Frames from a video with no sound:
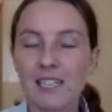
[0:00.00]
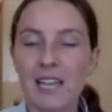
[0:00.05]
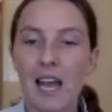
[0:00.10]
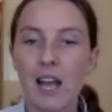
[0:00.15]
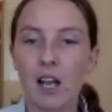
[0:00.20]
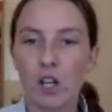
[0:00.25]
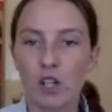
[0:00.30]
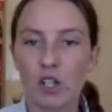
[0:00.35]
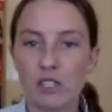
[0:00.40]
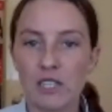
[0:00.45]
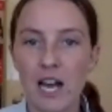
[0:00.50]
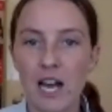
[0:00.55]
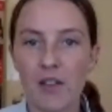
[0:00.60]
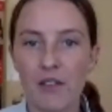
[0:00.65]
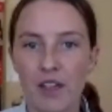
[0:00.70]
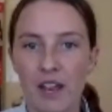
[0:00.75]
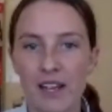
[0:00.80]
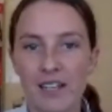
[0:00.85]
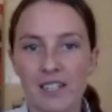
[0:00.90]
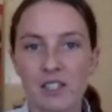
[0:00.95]
get good at
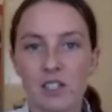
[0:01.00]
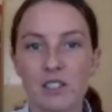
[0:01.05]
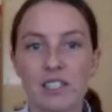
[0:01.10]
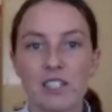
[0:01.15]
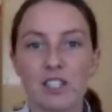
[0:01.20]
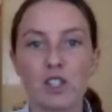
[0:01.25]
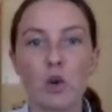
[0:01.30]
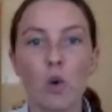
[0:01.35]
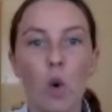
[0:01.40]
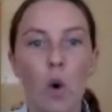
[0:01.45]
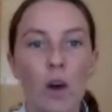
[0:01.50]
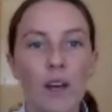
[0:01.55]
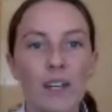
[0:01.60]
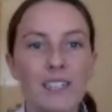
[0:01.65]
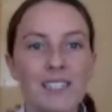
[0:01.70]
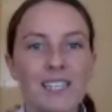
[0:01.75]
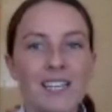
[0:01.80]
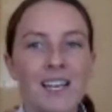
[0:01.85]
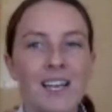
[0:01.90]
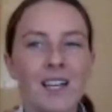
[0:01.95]
this because it's
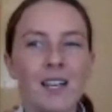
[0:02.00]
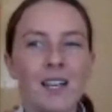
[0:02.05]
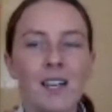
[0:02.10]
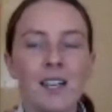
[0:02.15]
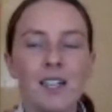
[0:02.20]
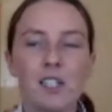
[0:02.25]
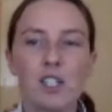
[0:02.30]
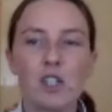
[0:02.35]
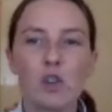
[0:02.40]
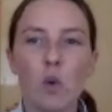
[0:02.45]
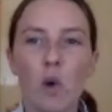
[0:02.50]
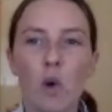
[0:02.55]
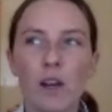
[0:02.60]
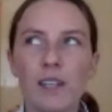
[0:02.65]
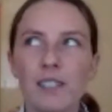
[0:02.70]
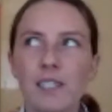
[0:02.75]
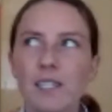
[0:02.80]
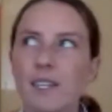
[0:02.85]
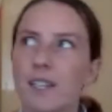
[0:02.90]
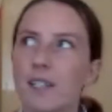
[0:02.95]

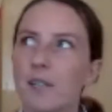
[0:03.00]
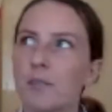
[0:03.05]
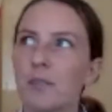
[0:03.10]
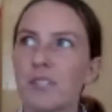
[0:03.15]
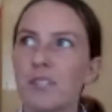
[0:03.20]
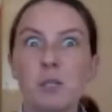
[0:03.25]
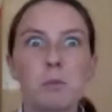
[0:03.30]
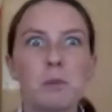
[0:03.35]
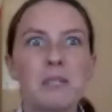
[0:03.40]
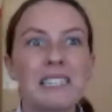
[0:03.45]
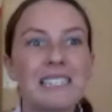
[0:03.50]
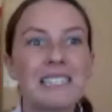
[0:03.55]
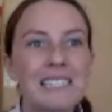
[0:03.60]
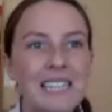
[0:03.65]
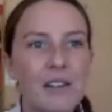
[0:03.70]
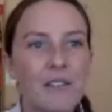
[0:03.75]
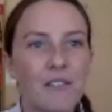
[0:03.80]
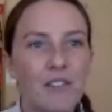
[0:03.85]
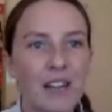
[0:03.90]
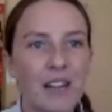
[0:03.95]
quite a
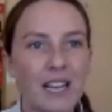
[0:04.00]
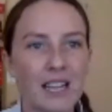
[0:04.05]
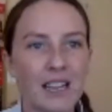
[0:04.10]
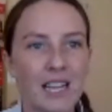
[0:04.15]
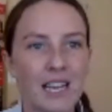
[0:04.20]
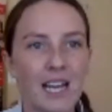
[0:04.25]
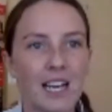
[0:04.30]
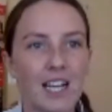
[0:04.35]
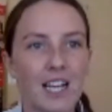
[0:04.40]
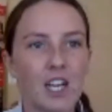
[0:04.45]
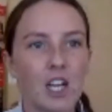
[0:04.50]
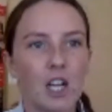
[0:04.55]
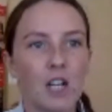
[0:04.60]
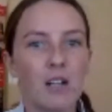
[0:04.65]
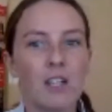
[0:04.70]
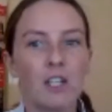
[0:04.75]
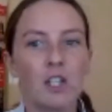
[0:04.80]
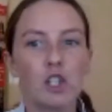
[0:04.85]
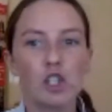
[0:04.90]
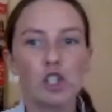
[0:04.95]
specific thing.
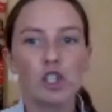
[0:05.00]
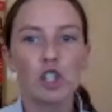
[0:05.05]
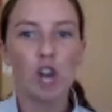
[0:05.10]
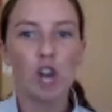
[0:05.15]
So